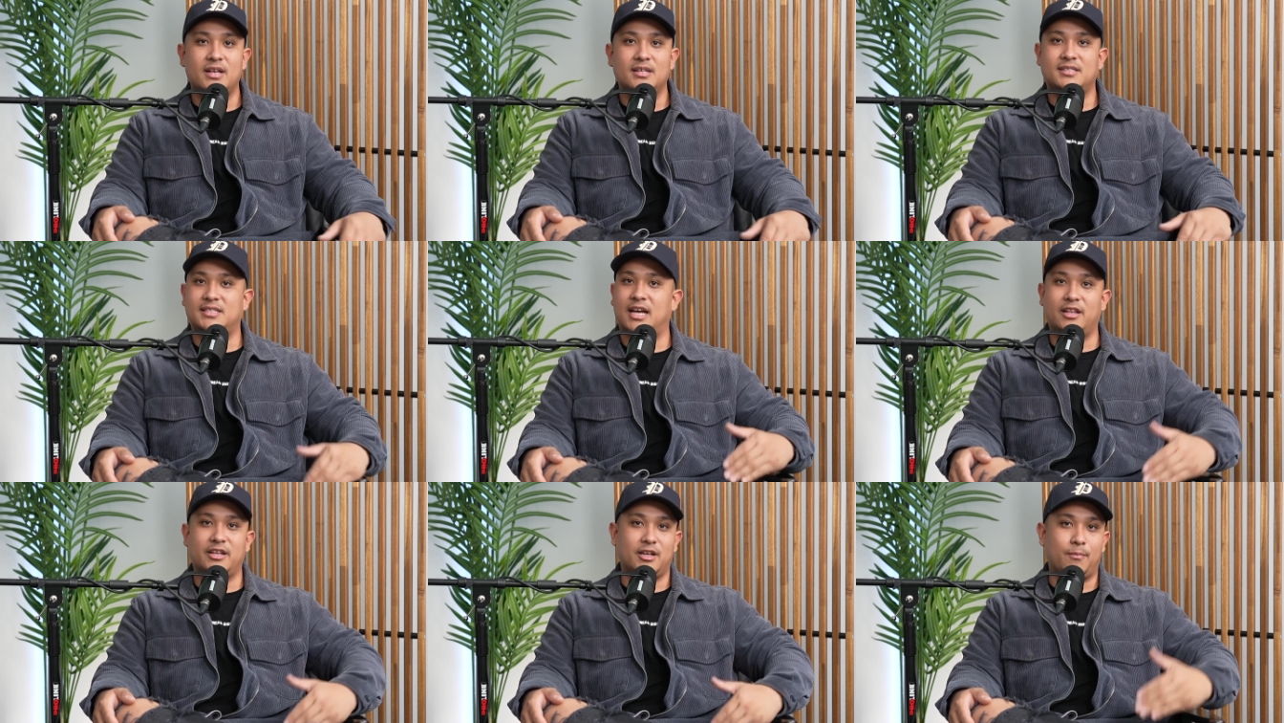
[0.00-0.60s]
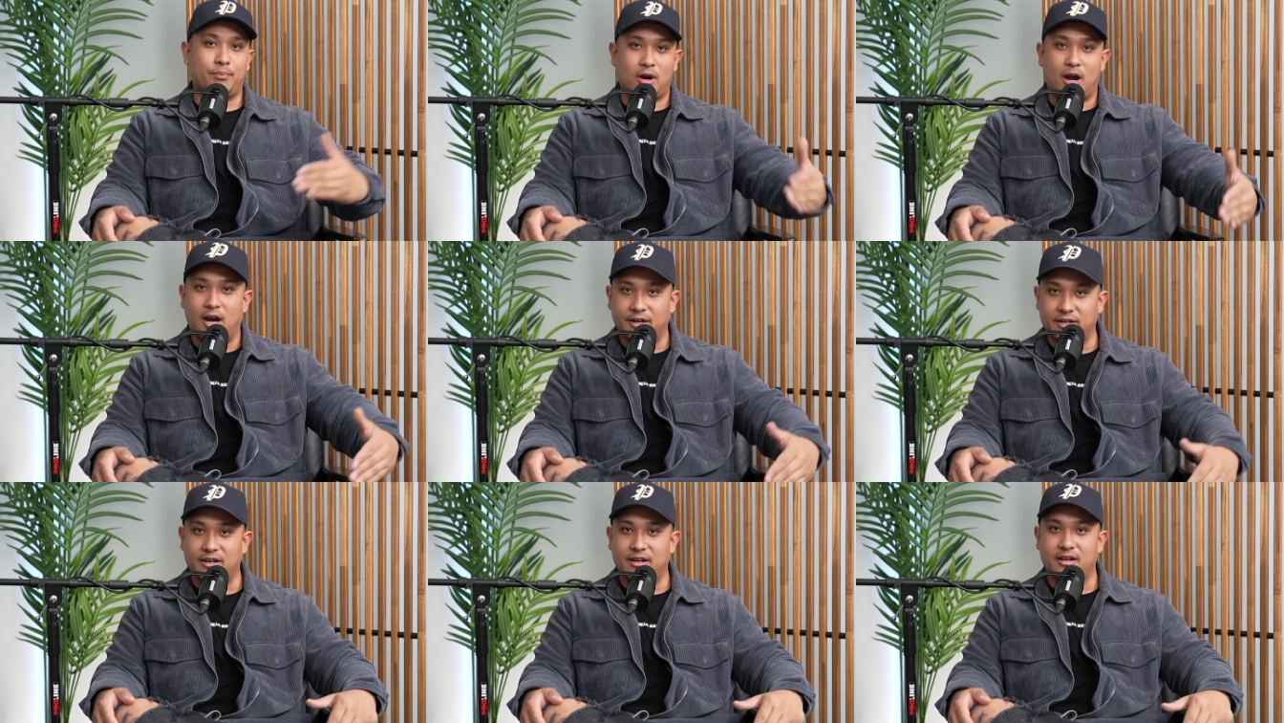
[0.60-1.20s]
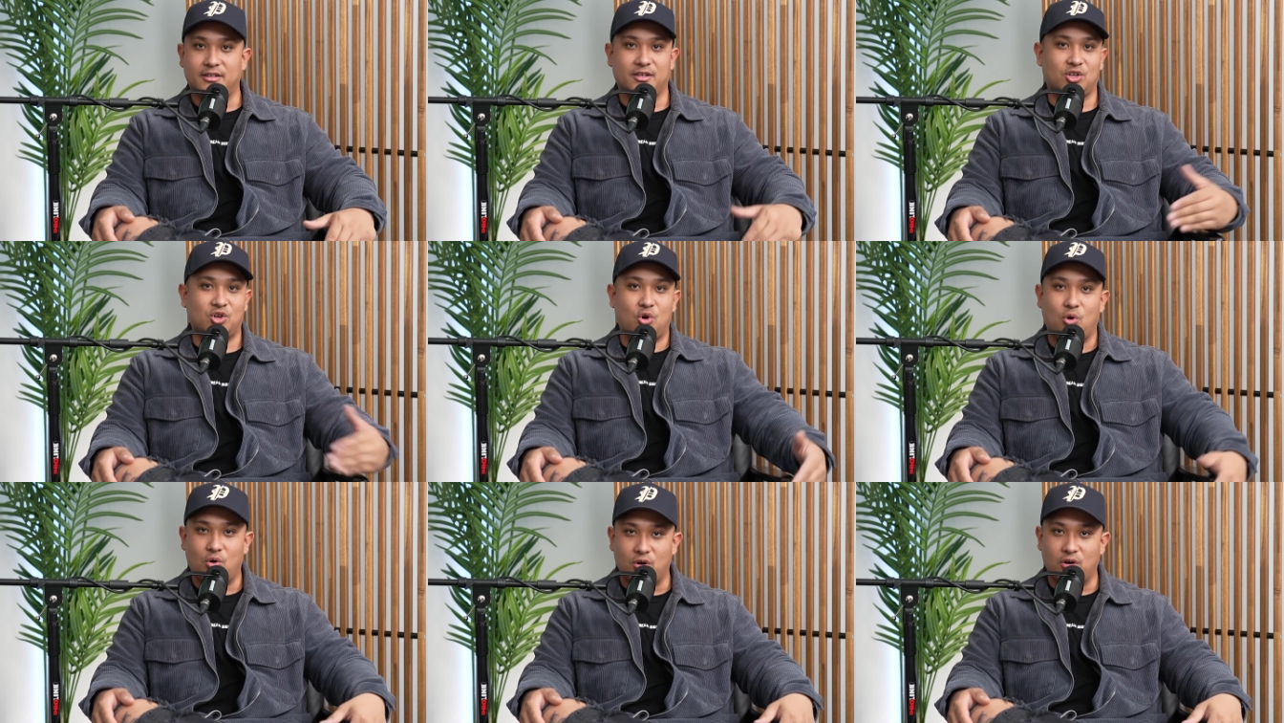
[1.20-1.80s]
selling a product, a
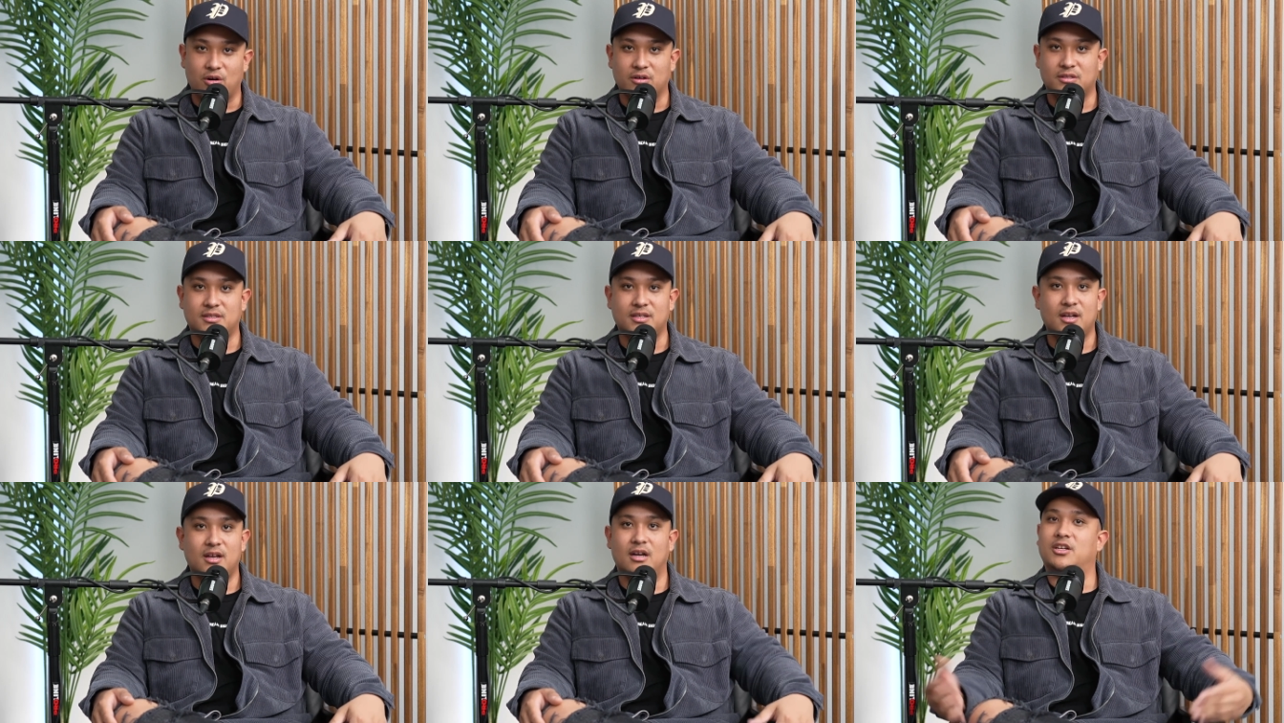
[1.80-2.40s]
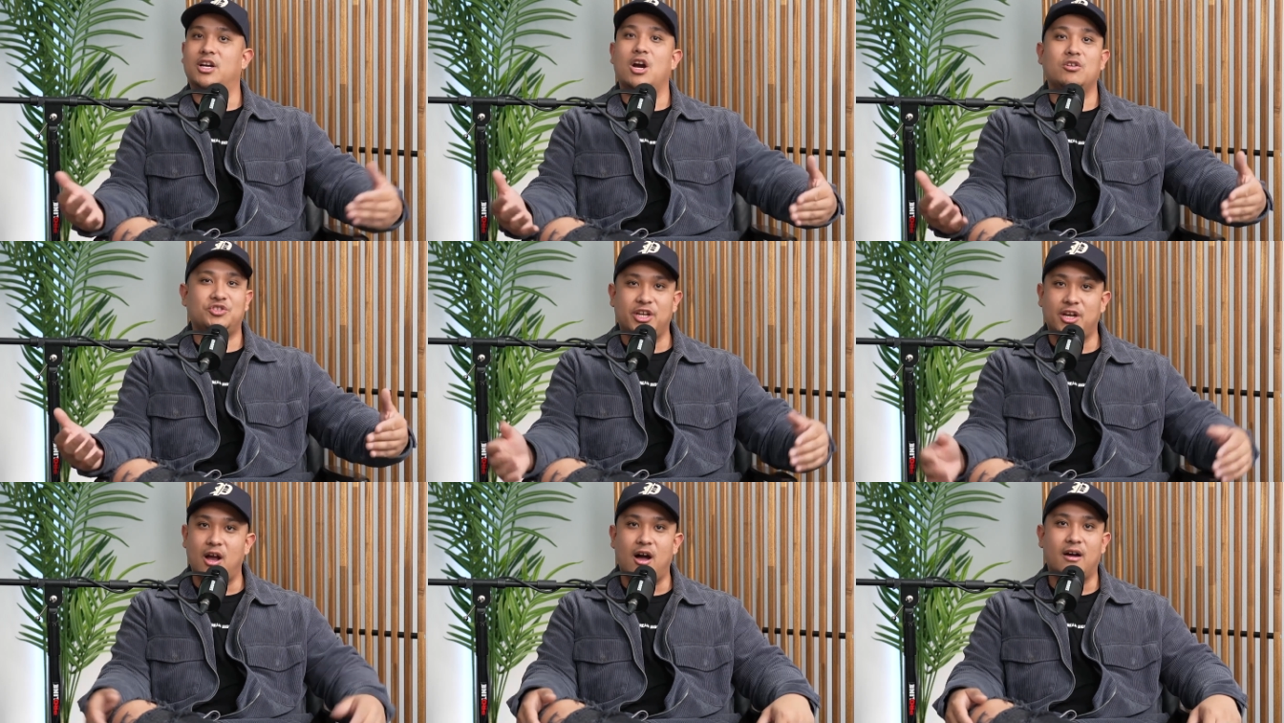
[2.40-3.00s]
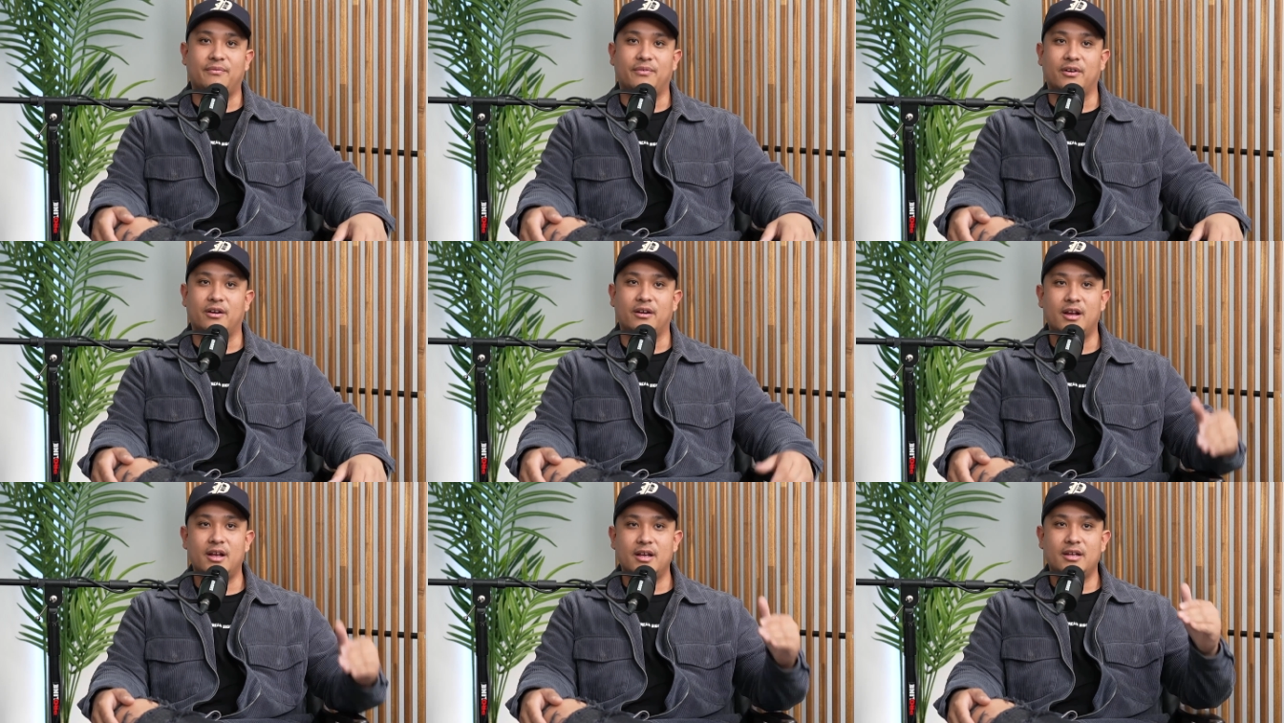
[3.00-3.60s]
course, a coaching offer.